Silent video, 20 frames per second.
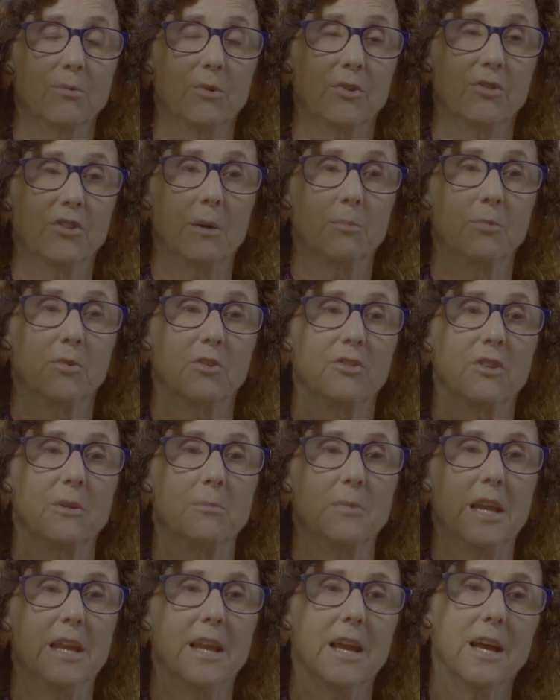receptors
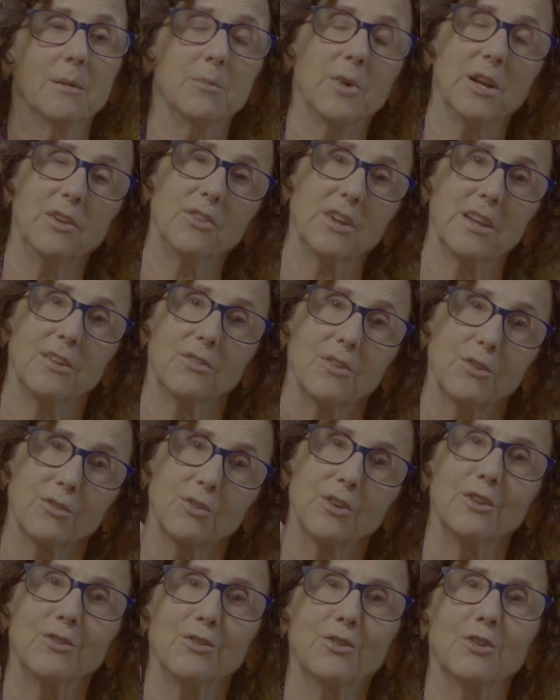that make antibodies against
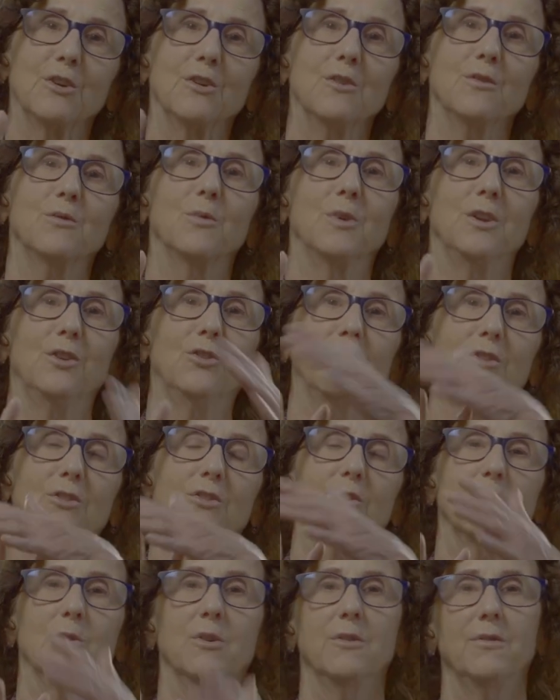those conserved
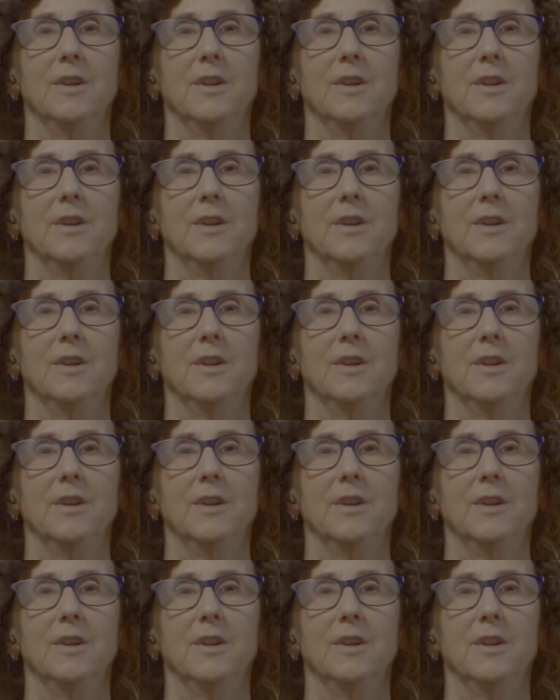regions through